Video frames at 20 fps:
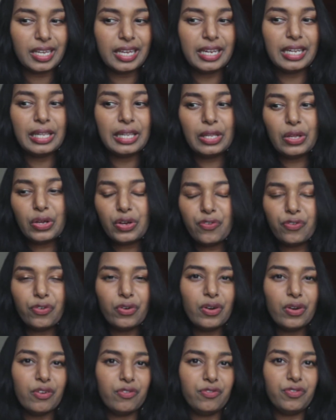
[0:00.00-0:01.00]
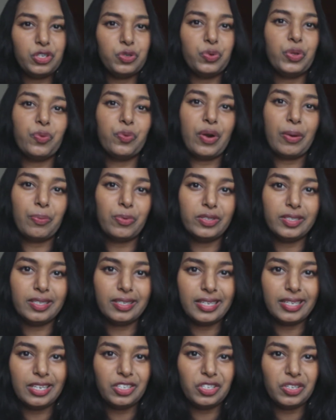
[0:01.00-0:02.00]
and look for a visual
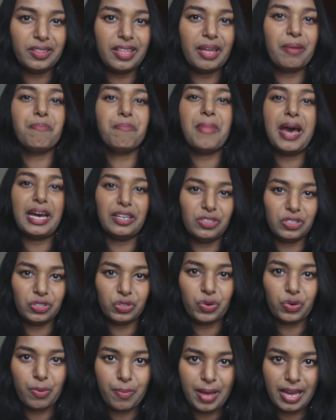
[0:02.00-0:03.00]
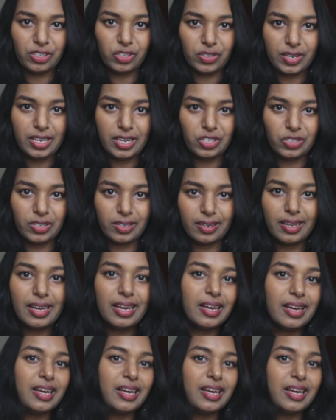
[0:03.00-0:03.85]
representation that matches your imagination.